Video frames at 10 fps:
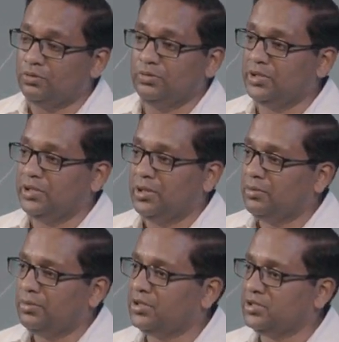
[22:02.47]
your
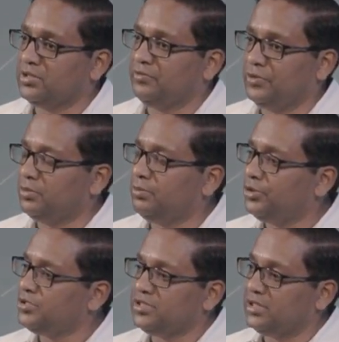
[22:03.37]
kindness that I
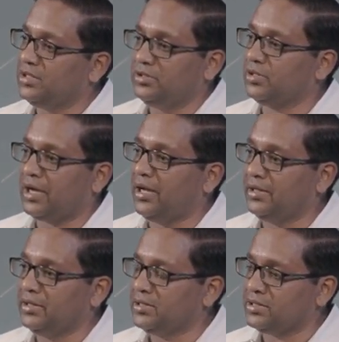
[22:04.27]
haven't fallen.
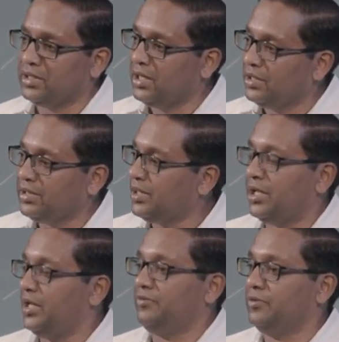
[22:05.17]
It is
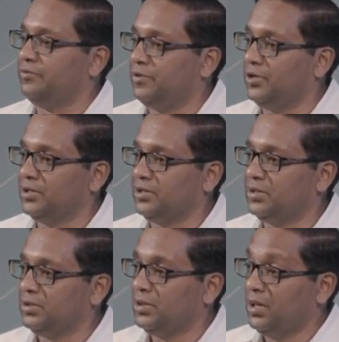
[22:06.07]
only your
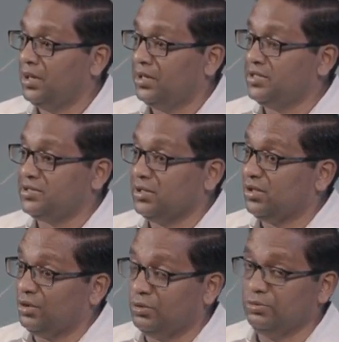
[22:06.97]

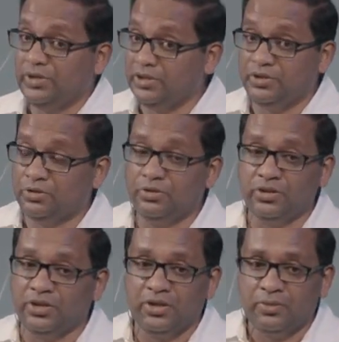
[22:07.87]
pure
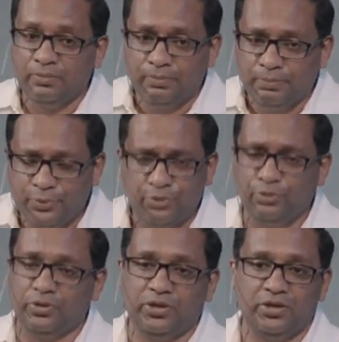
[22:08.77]
goodness
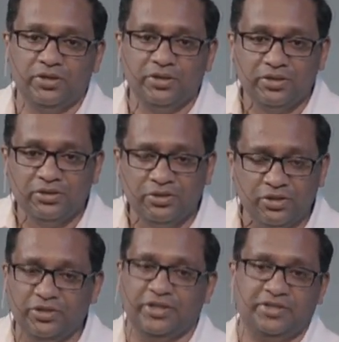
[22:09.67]
in my life that
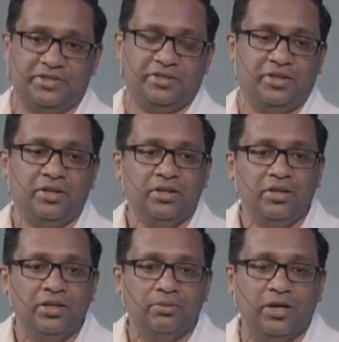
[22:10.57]
causes me
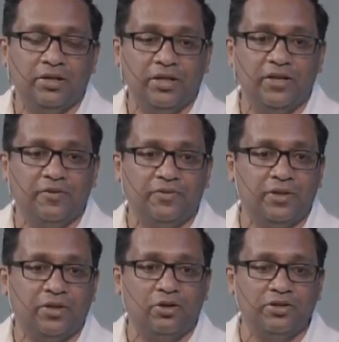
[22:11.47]
to be able to be
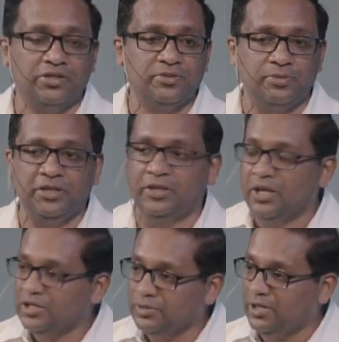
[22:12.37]
here this
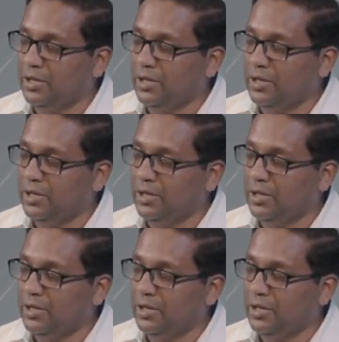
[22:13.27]
morning.